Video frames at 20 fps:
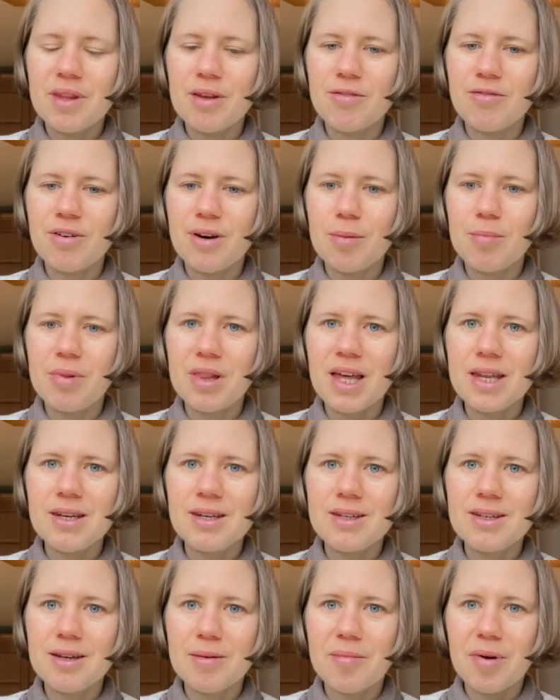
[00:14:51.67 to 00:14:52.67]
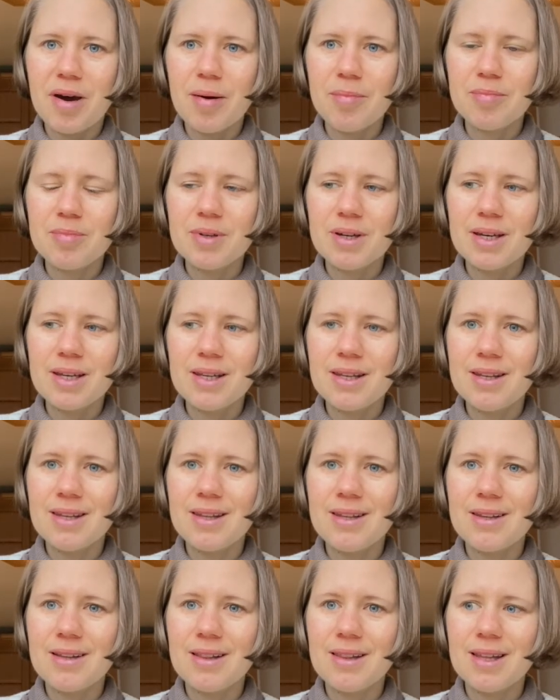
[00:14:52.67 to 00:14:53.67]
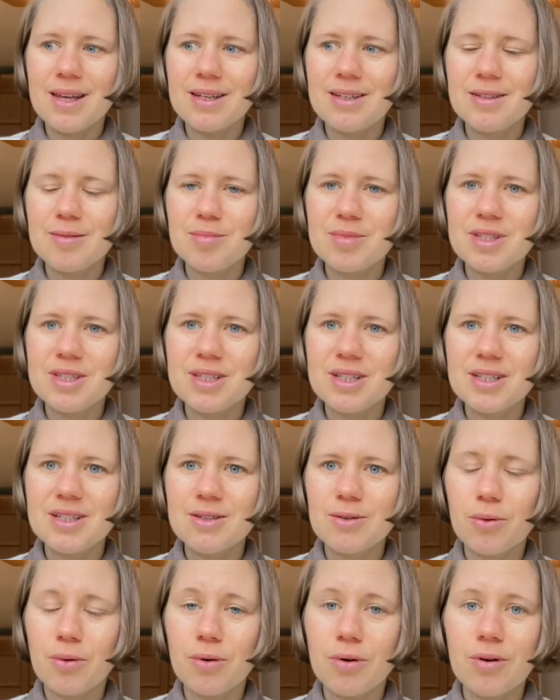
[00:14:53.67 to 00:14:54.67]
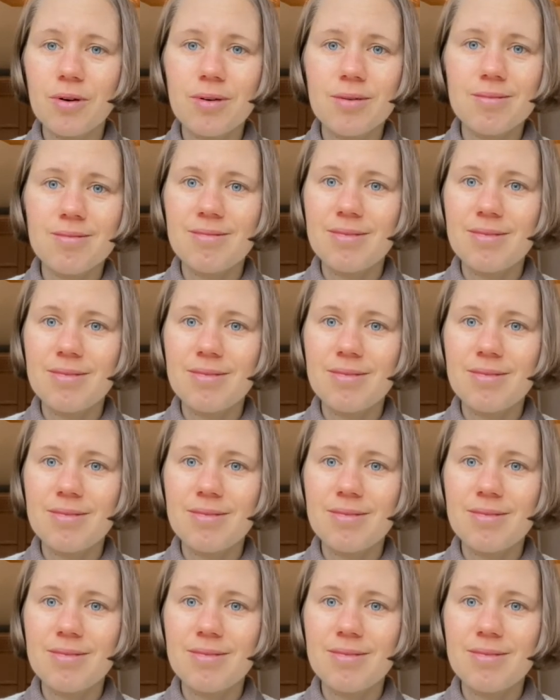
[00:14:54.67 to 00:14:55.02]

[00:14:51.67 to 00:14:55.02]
If I blended them up and let them sit or